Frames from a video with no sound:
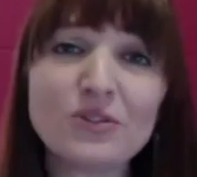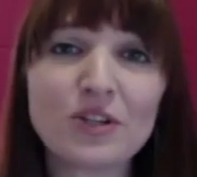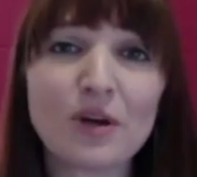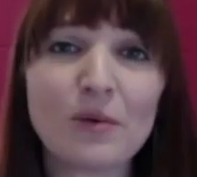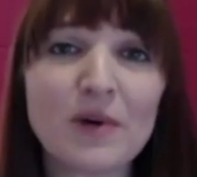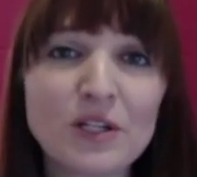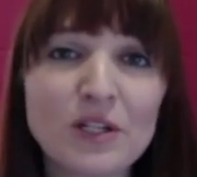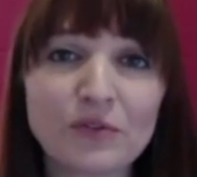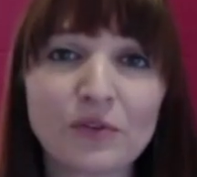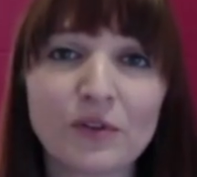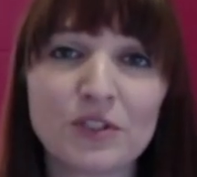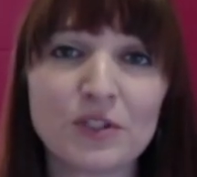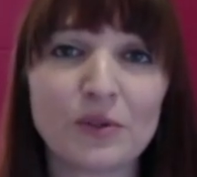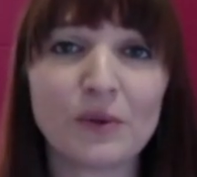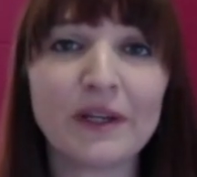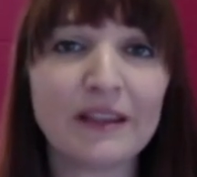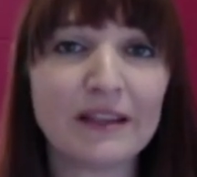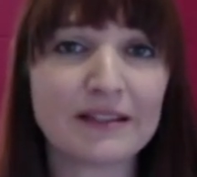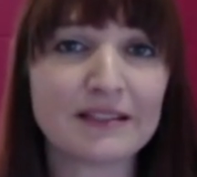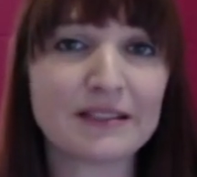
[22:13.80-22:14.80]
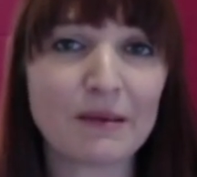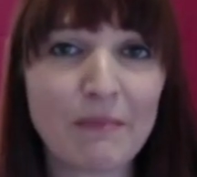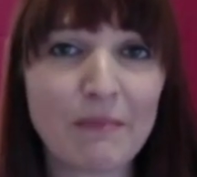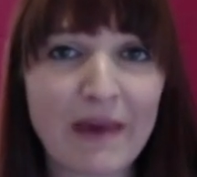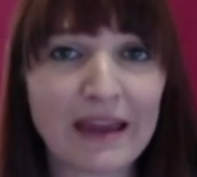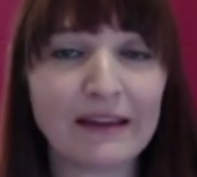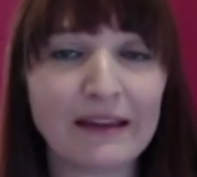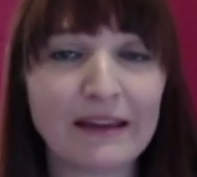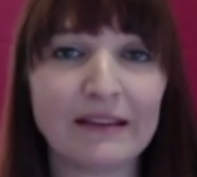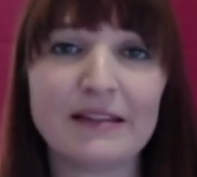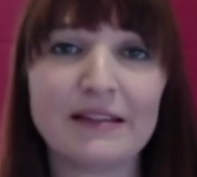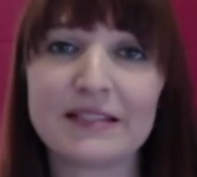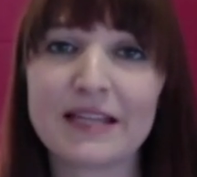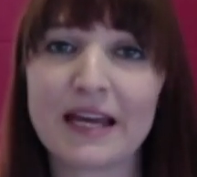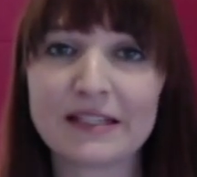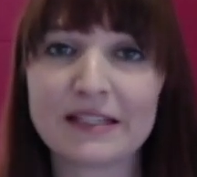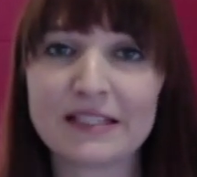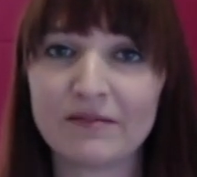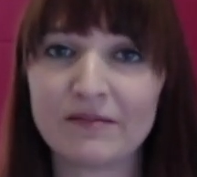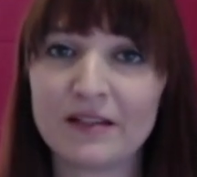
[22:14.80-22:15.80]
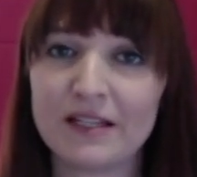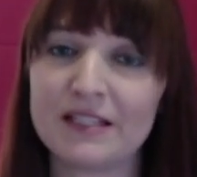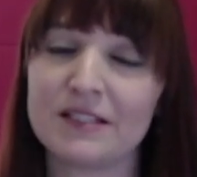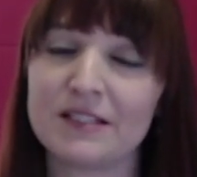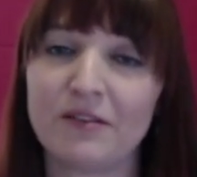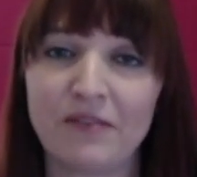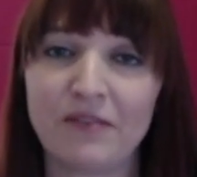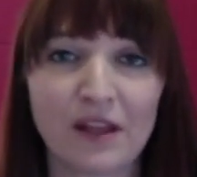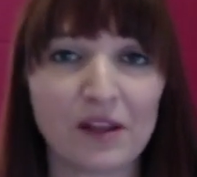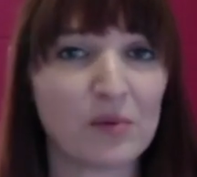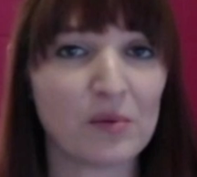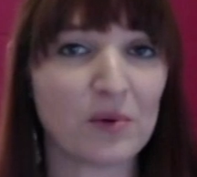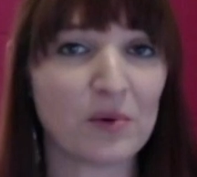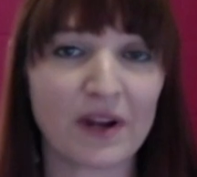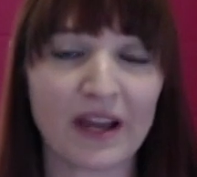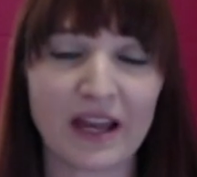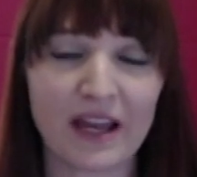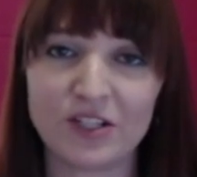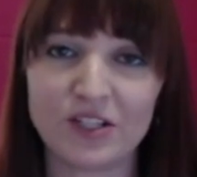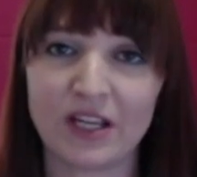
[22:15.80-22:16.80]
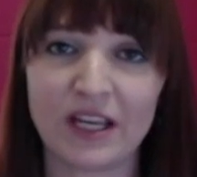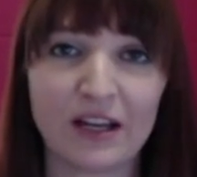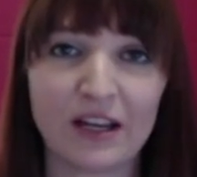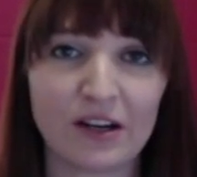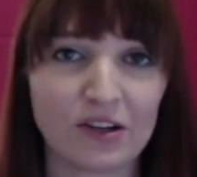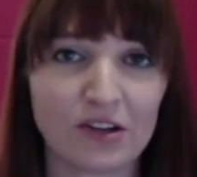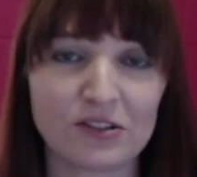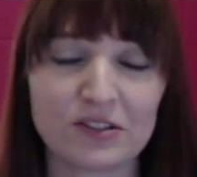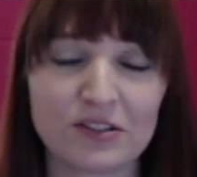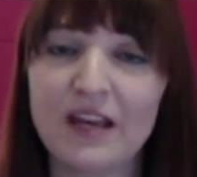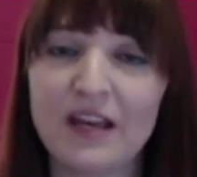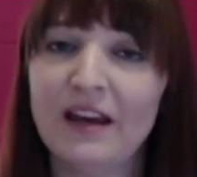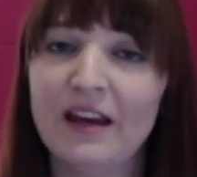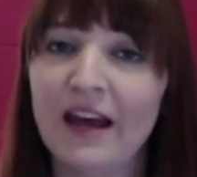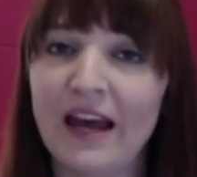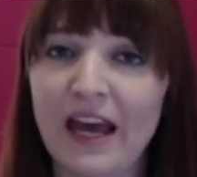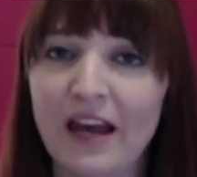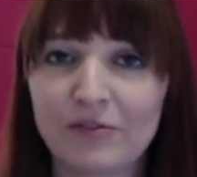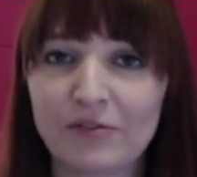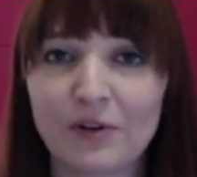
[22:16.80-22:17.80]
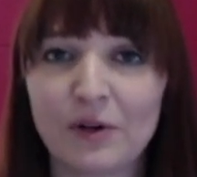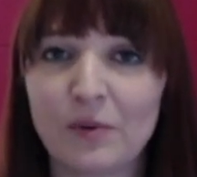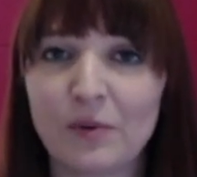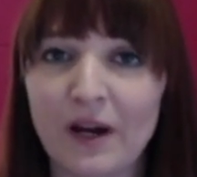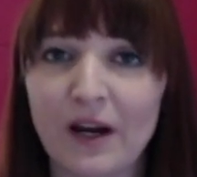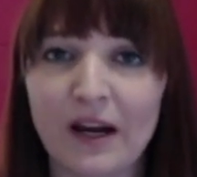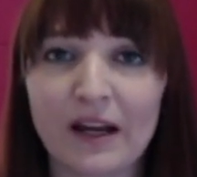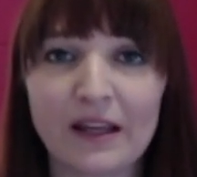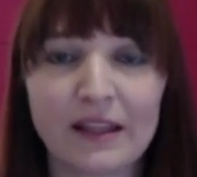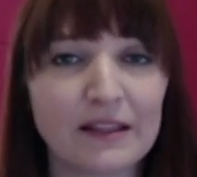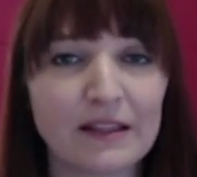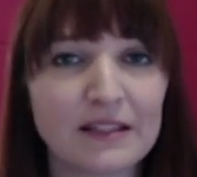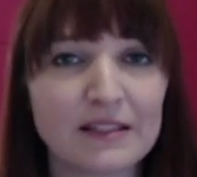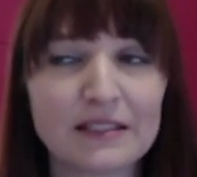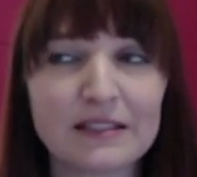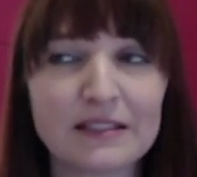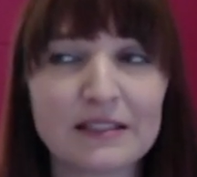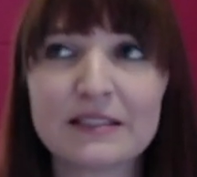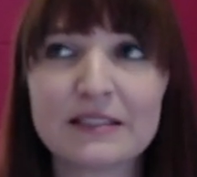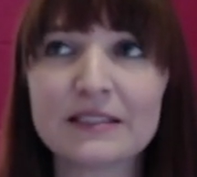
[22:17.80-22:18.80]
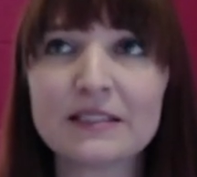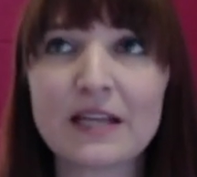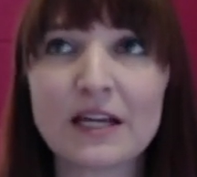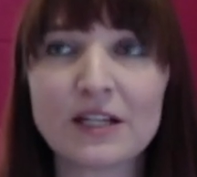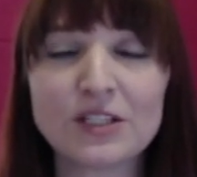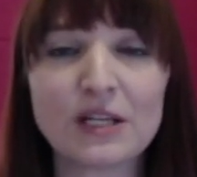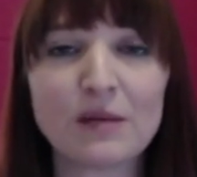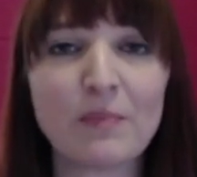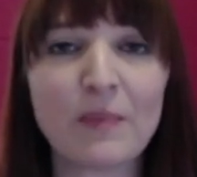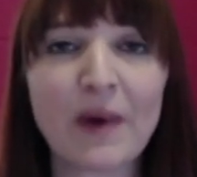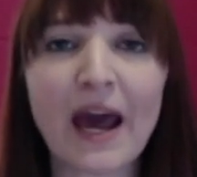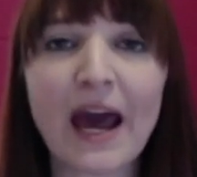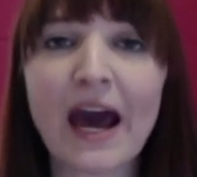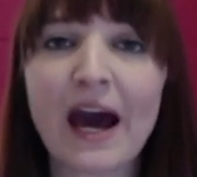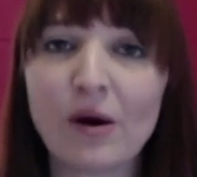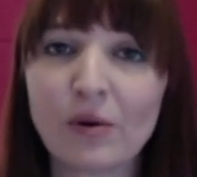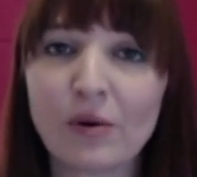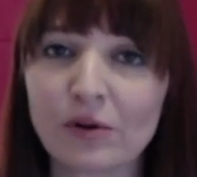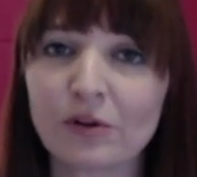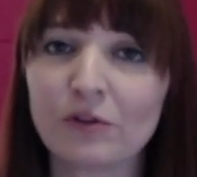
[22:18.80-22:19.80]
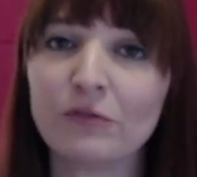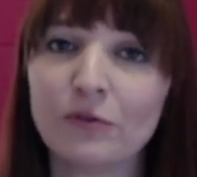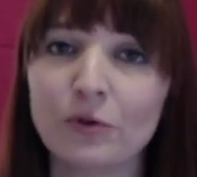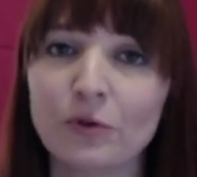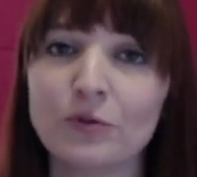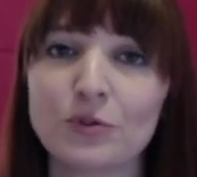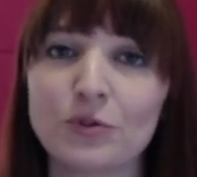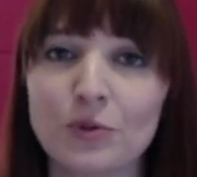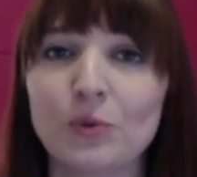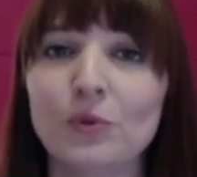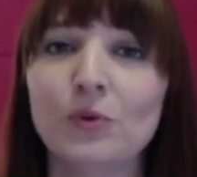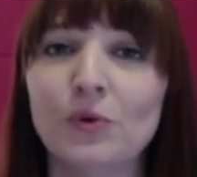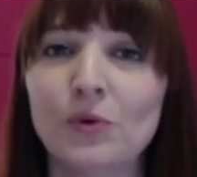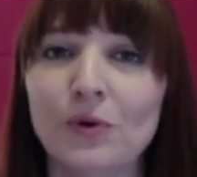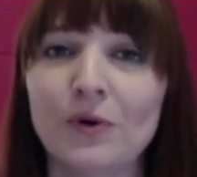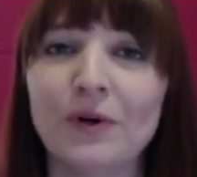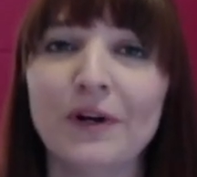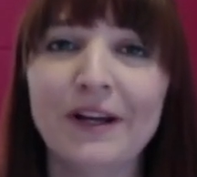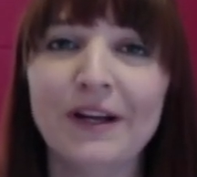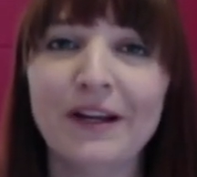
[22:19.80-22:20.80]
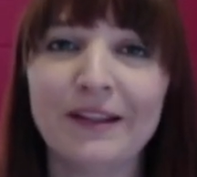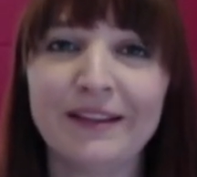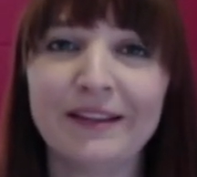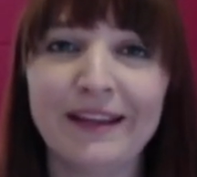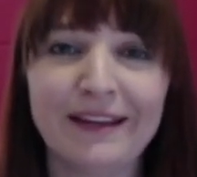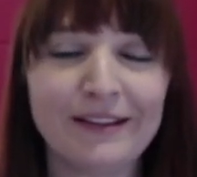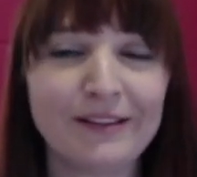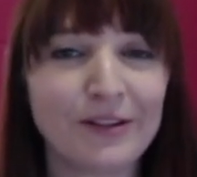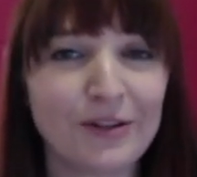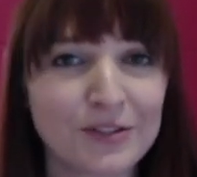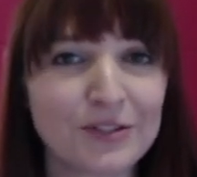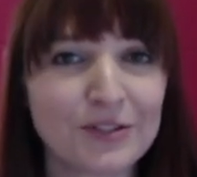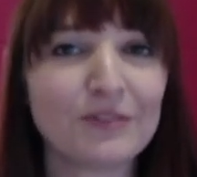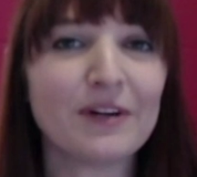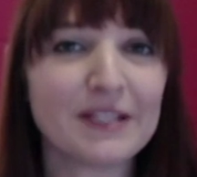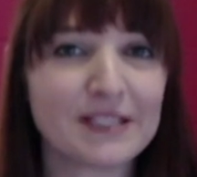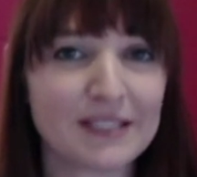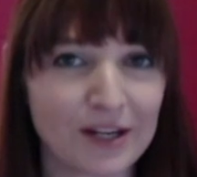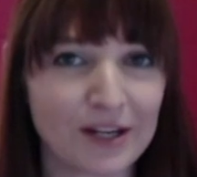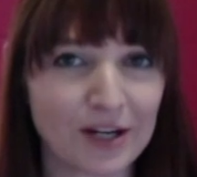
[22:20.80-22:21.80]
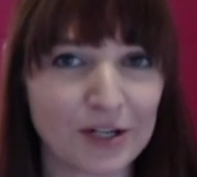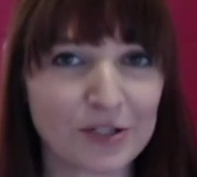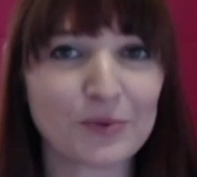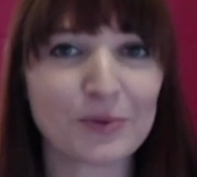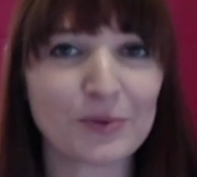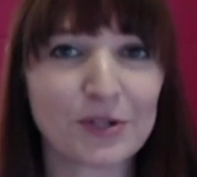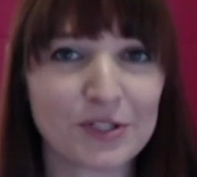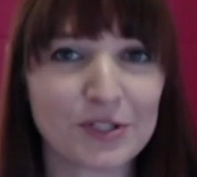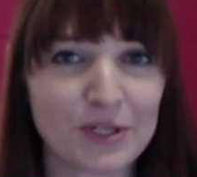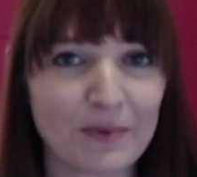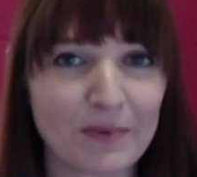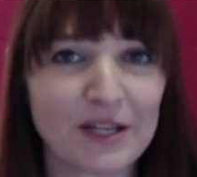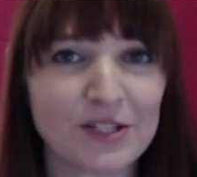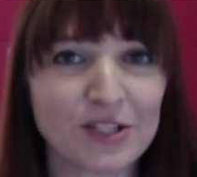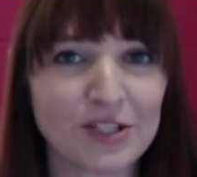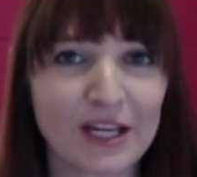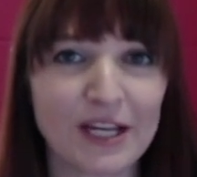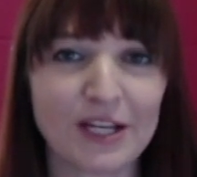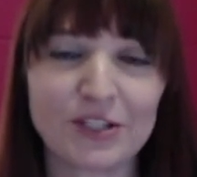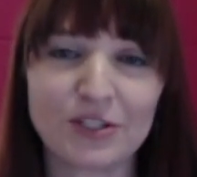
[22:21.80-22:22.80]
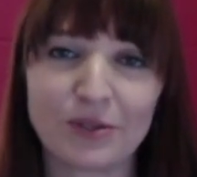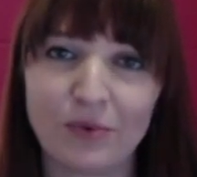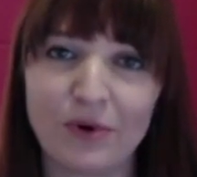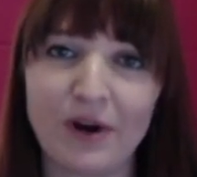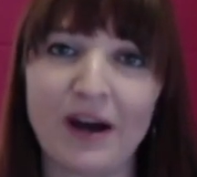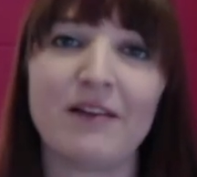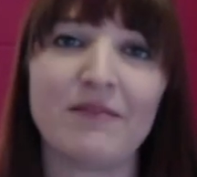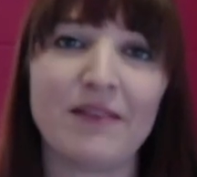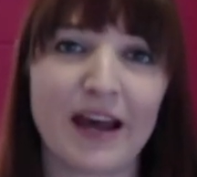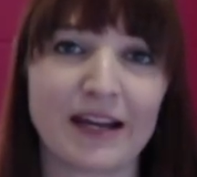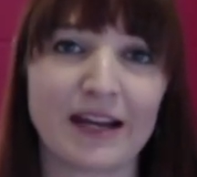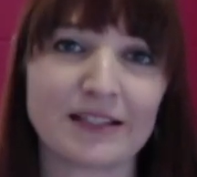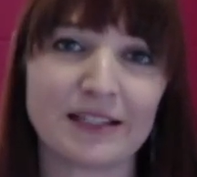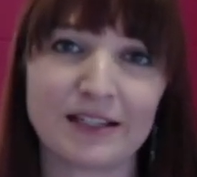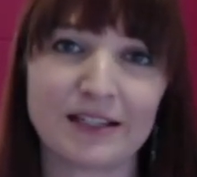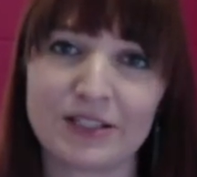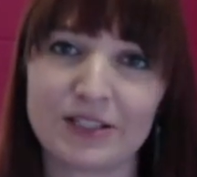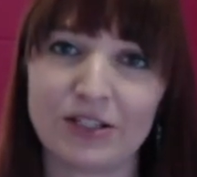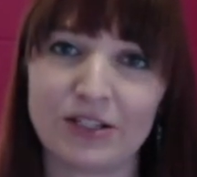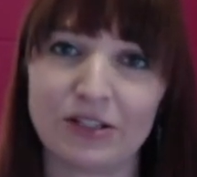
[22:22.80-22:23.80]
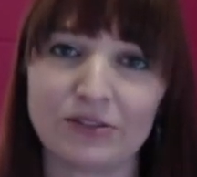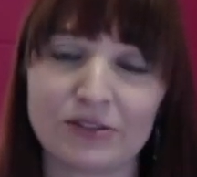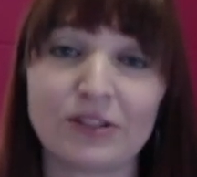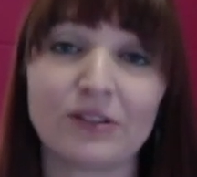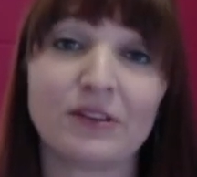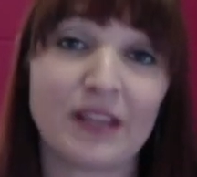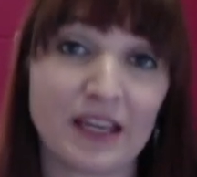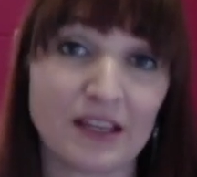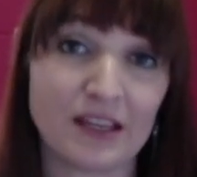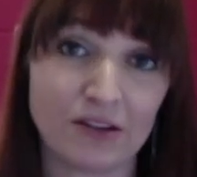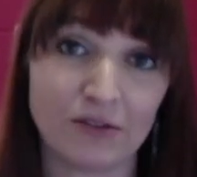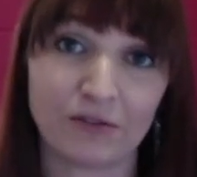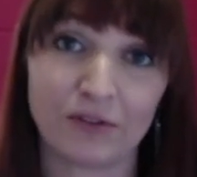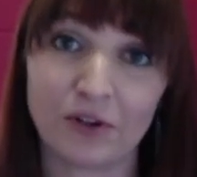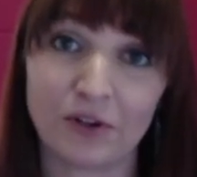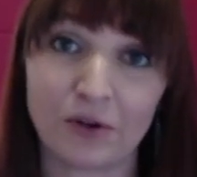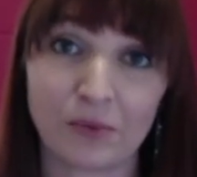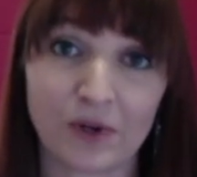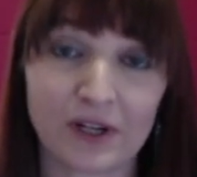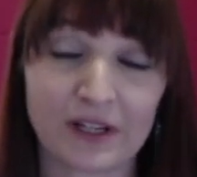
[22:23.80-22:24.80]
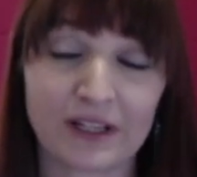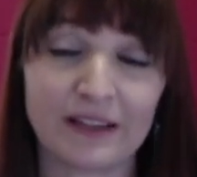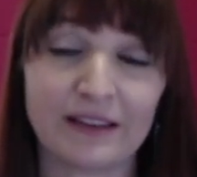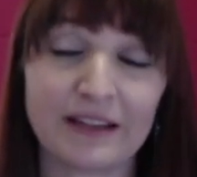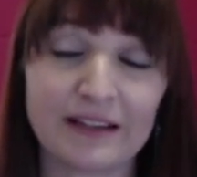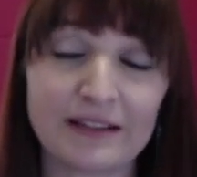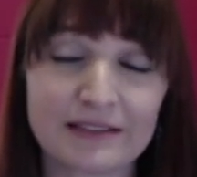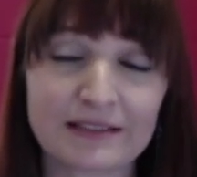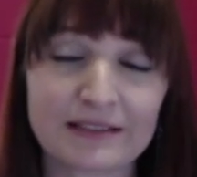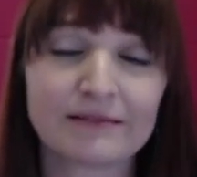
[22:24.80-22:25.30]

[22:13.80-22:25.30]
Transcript: so much for doing this and making these activities available to educators everywhere. I think this is such a powerful tool that those of us in entrepreneurship education will have access to. So thank you for your work in this.